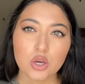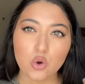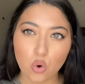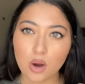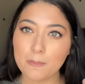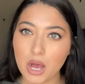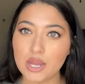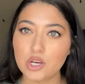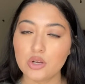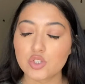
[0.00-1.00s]

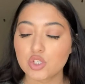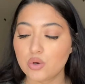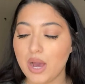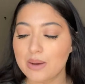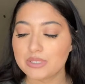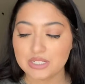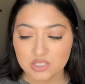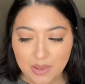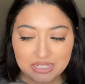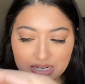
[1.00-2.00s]
gourmand notes. So I was
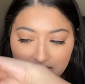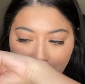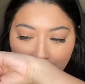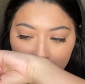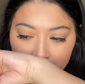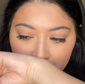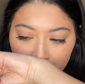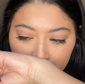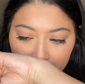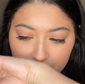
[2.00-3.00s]
expecting that,
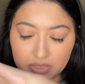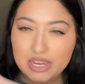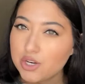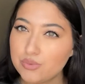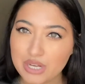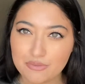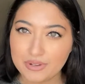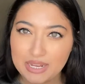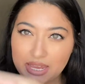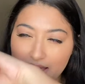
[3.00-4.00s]
and you
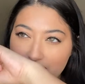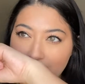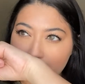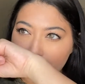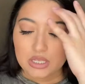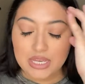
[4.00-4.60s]
definitely get that.